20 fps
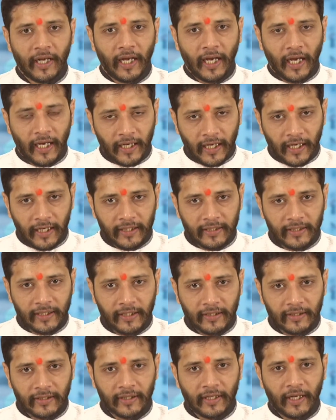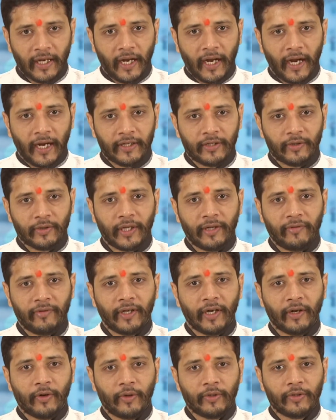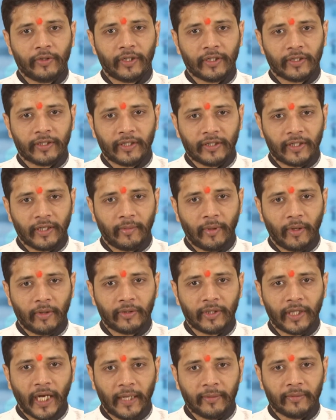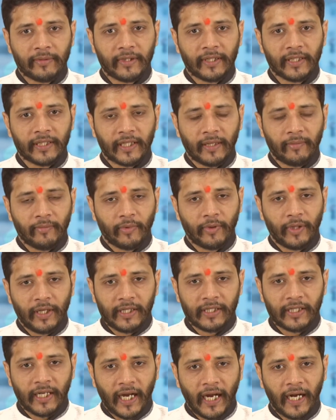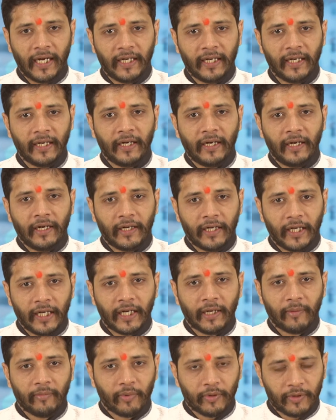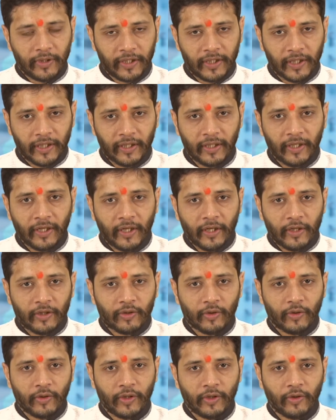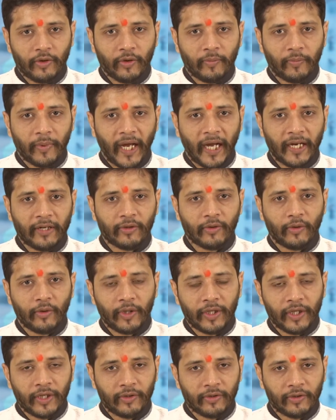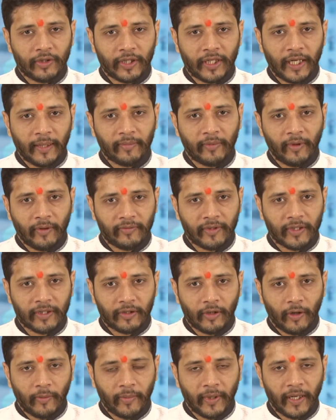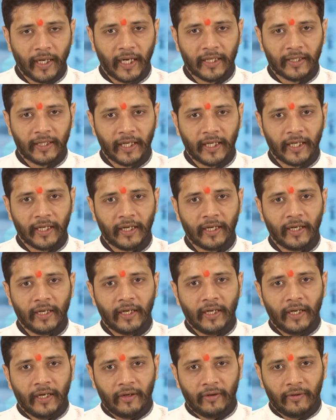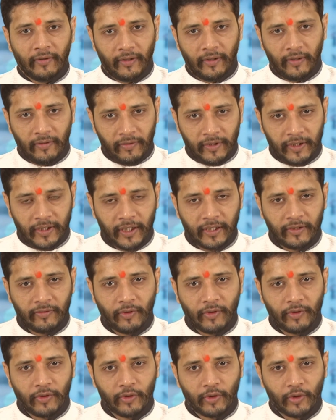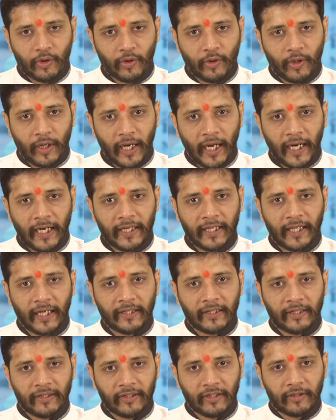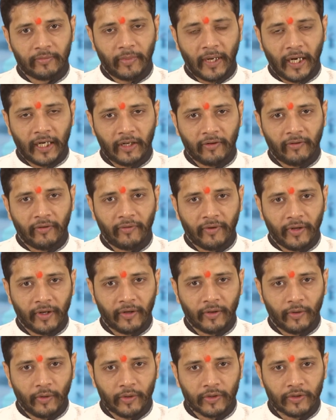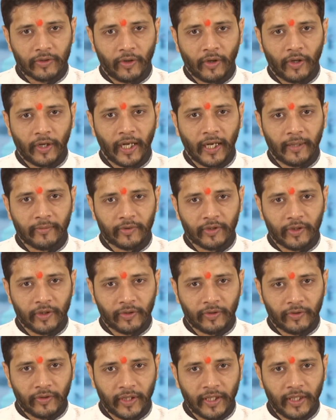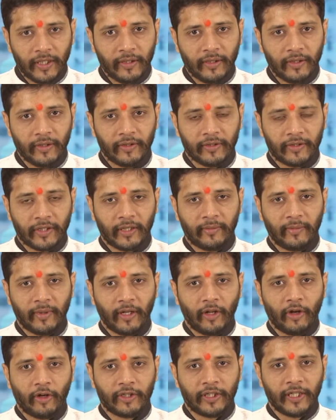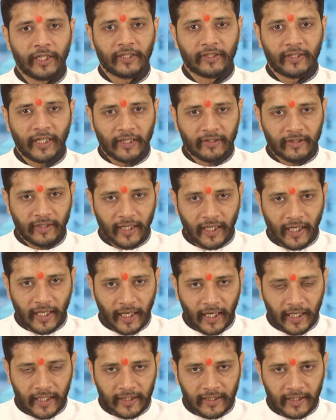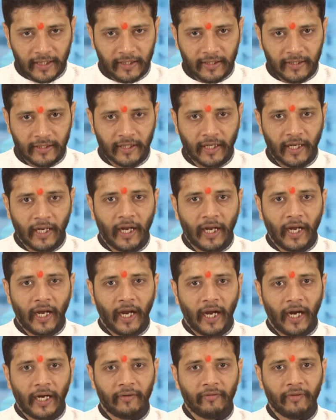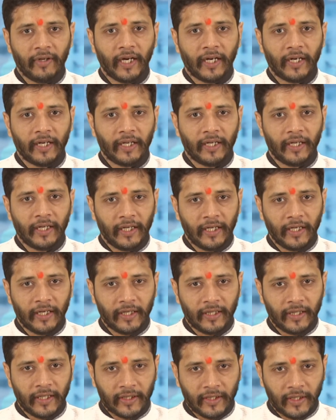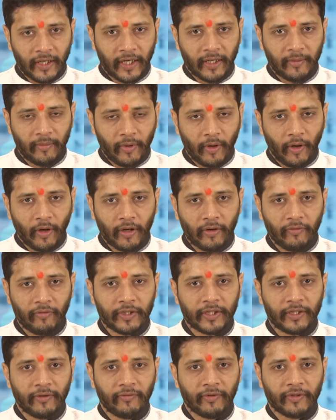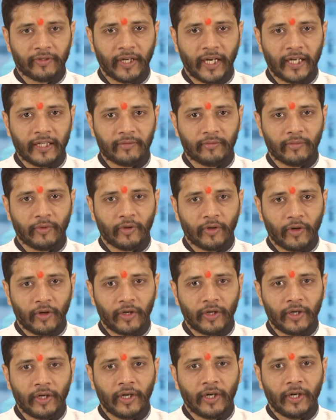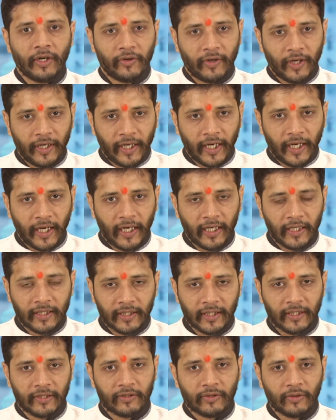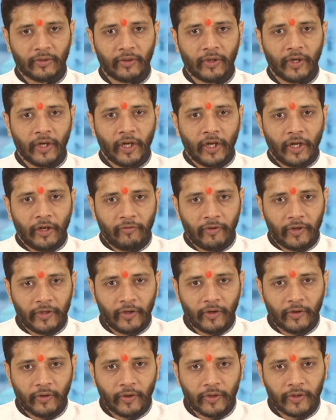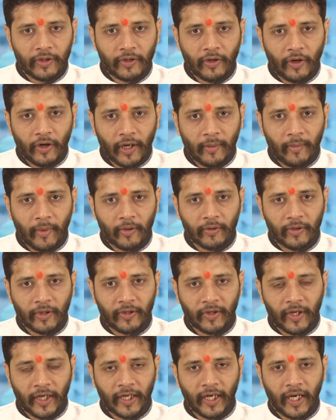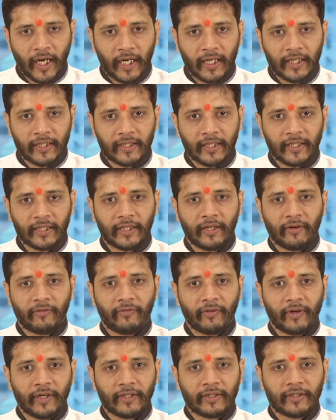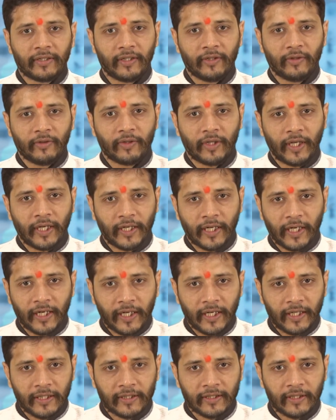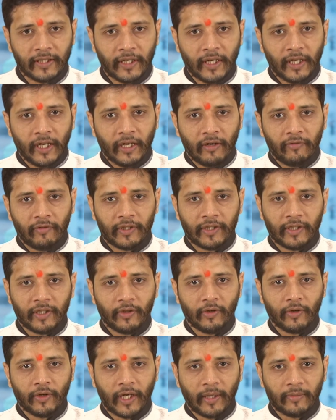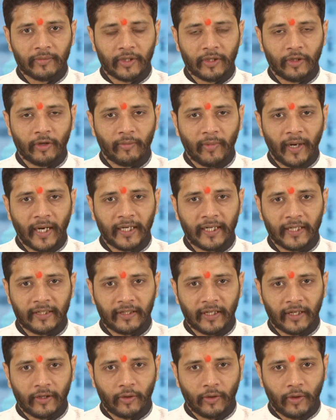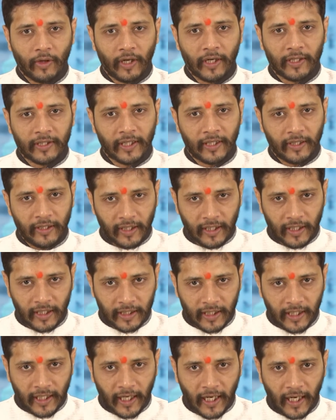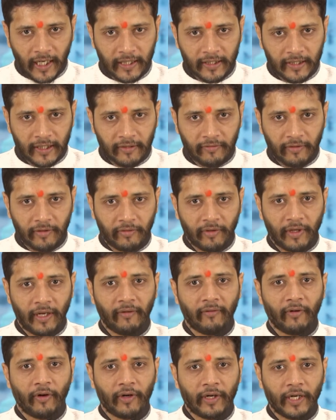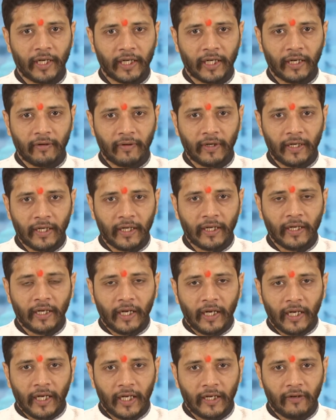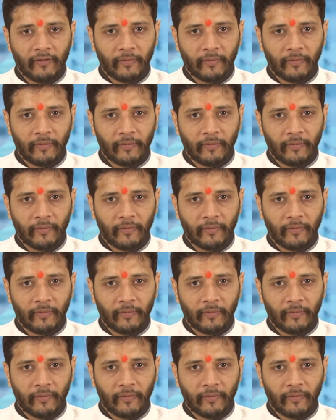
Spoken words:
analysis, and today we are going to discuss about time series components and decomposition. So prior to going into the depth of this topic, I think we just want to throw a light that this is part of our course called MCO3, Research Methodology and Statistical Analysis, and we are here in the third block which emphasizes more on trend analysis. So when you are going to talk about the trend analysis, the first the ingredients which comes in your mind is the correlation regression analysis, which we have already covered in our